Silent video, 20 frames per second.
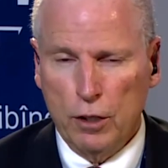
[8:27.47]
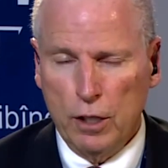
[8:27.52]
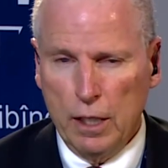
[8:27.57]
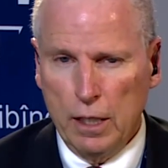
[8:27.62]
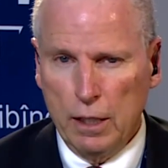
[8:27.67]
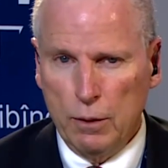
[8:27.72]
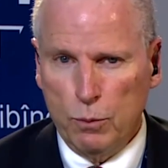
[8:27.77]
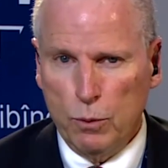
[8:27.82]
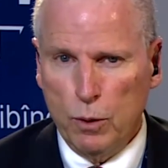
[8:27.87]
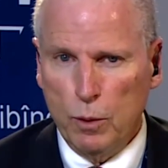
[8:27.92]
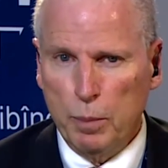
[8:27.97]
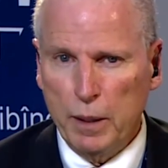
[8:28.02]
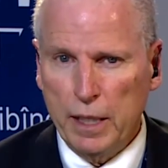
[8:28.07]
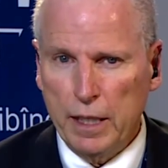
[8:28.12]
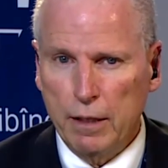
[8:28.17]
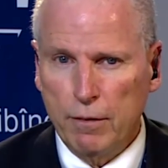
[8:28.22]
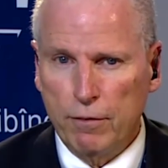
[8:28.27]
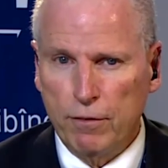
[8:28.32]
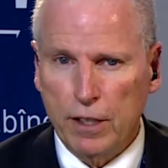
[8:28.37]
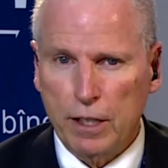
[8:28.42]
It will be
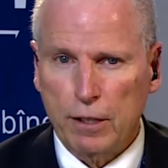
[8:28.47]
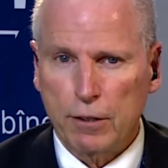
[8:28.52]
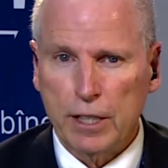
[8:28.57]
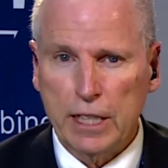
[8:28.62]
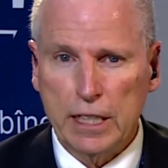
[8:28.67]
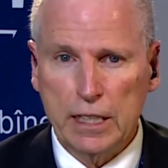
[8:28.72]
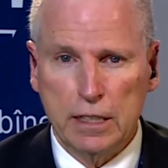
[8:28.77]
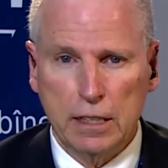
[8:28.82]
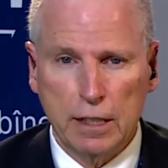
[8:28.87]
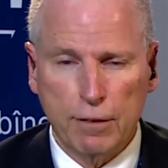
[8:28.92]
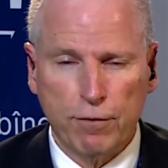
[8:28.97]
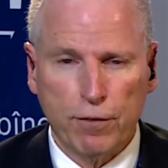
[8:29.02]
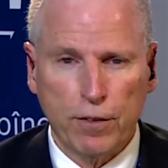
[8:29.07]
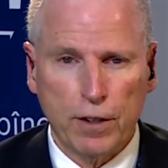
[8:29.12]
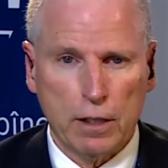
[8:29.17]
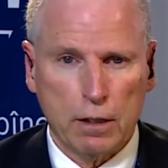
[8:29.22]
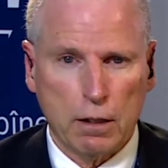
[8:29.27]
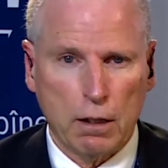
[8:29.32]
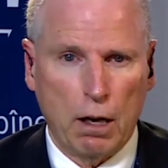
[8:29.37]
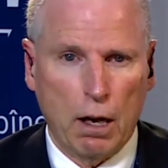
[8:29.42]
a very
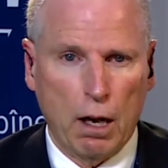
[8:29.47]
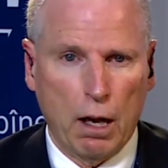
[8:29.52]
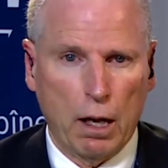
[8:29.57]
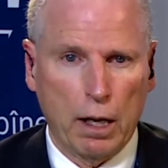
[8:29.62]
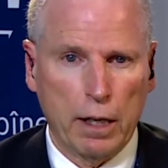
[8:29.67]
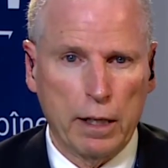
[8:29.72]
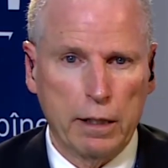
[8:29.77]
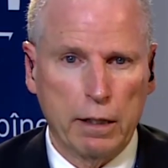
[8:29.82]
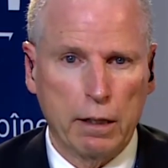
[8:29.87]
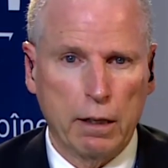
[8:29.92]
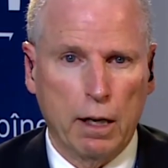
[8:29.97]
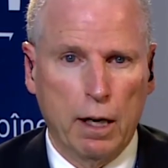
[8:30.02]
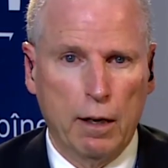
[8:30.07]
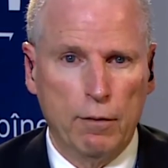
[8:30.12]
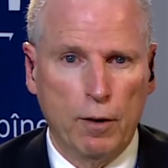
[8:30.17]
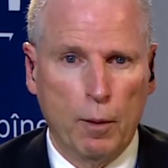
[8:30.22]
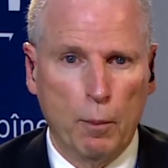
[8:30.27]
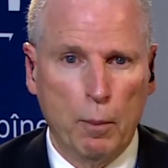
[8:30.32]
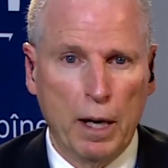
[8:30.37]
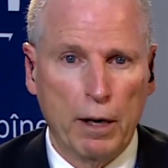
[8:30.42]
different kind of
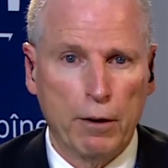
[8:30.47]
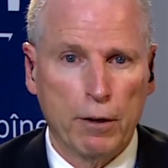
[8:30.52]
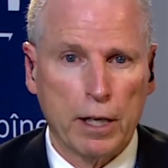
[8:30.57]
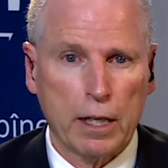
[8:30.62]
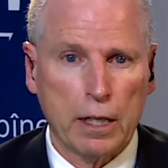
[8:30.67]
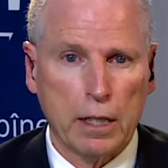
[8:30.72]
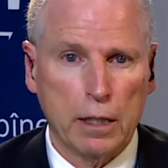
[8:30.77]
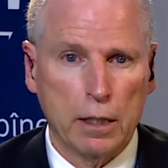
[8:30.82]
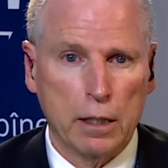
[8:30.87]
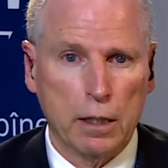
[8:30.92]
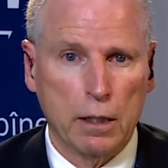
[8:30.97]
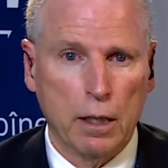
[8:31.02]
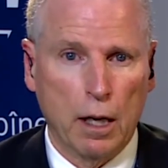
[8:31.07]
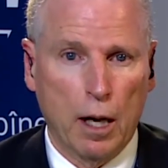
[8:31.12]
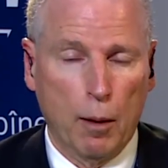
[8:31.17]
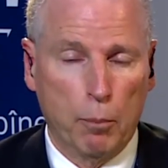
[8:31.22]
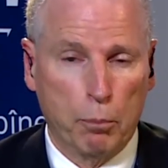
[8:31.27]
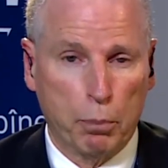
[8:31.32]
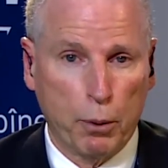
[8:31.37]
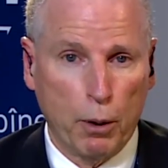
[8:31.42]
American
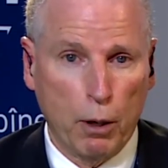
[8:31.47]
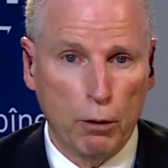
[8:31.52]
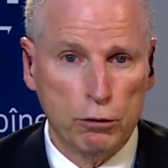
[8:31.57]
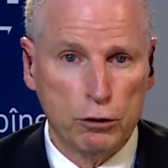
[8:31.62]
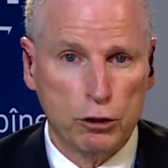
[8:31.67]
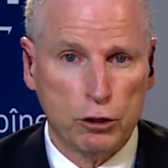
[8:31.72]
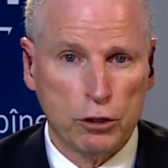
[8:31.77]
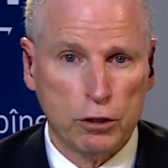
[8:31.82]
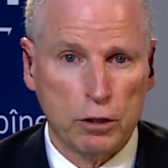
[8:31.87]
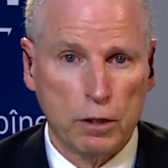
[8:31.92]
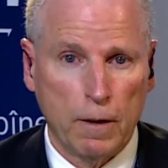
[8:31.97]
approach